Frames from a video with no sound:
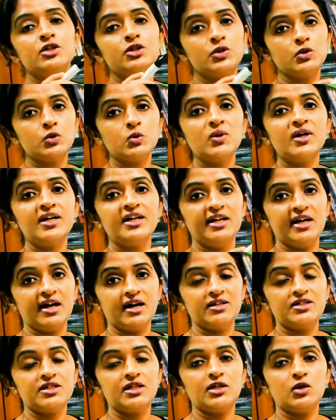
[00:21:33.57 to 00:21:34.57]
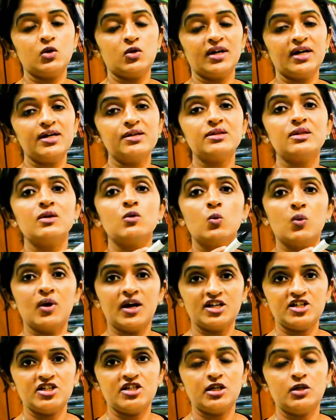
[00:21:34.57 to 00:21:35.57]
through a duct known as
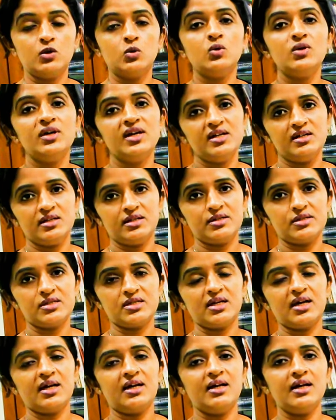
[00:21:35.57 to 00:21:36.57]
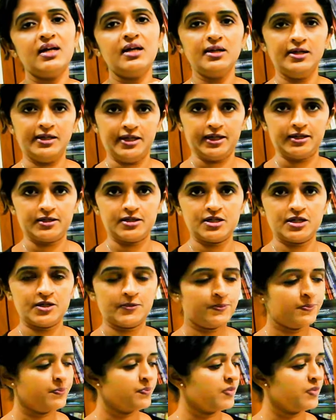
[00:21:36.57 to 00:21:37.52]
vitellointestinal duct.